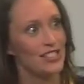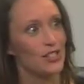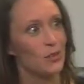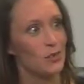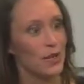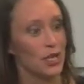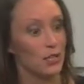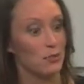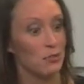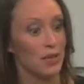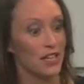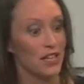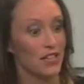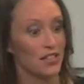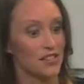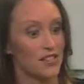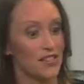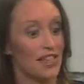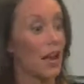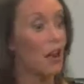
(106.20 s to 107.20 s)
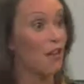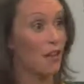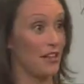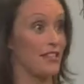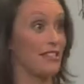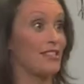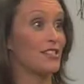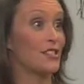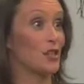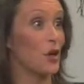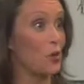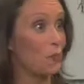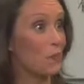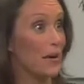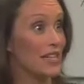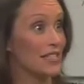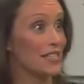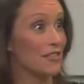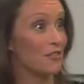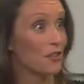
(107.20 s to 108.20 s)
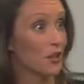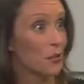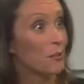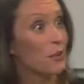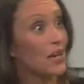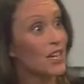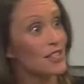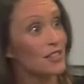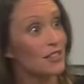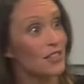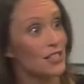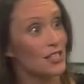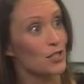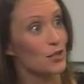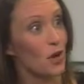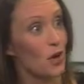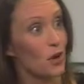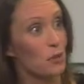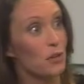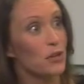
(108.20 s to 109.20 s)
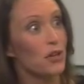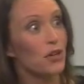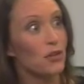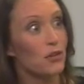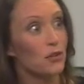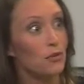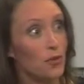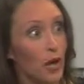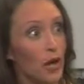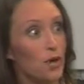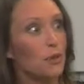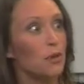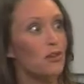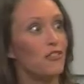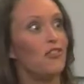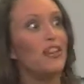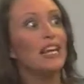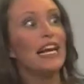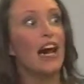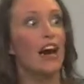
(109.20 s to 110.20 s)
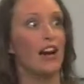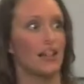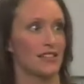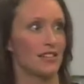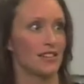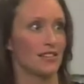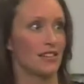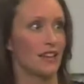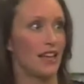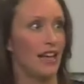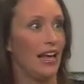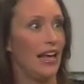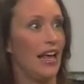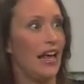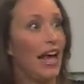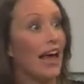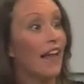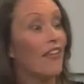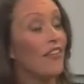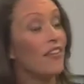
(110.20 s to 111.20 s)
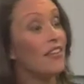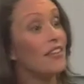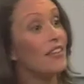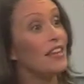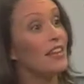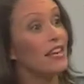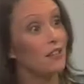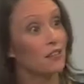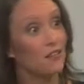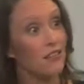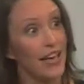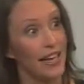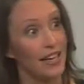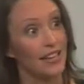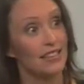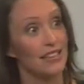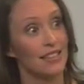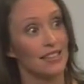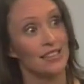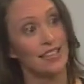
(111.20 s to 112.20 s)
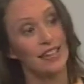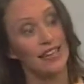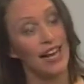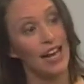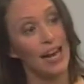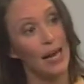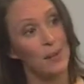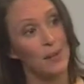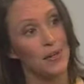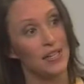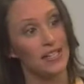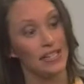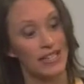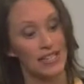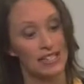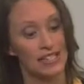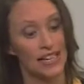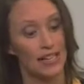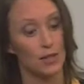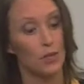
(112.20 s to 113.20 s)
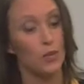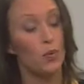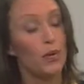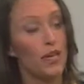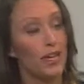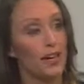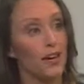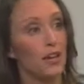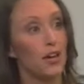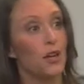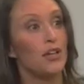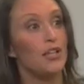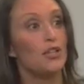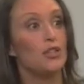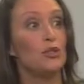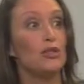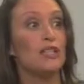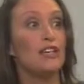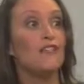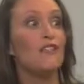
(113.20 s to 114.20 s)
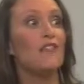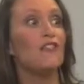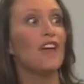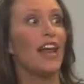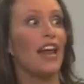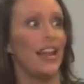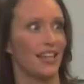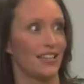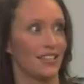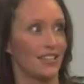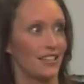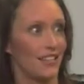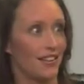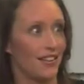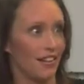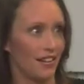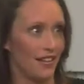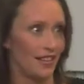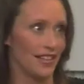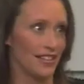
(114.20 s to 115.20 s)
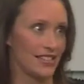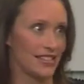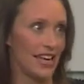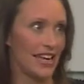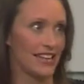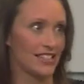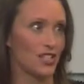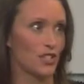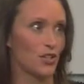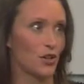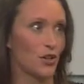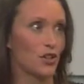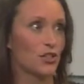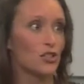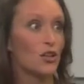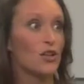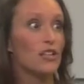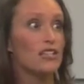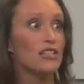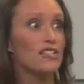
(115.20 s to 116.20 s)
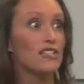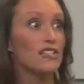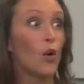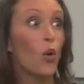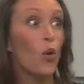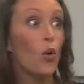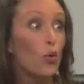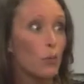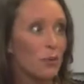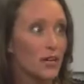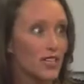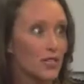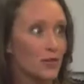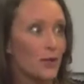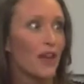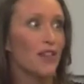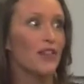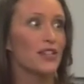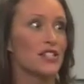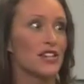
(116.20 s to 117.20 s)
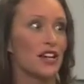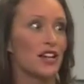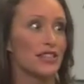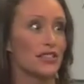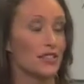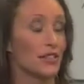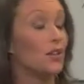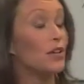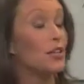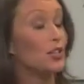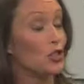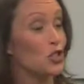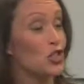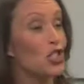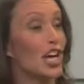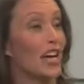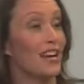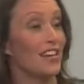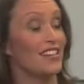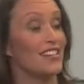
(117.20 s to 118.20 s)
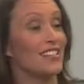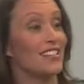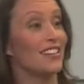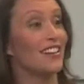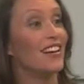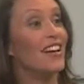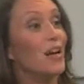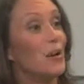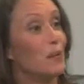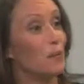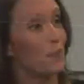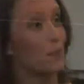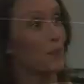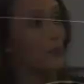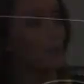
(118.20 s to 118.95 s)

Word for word: so much because the Earth is so massive compared to this rock, but the rock will feel us. And the effect that's going to happen is that we are going to deflect this asteroid. So its orbit around the sun is going to change. Yes.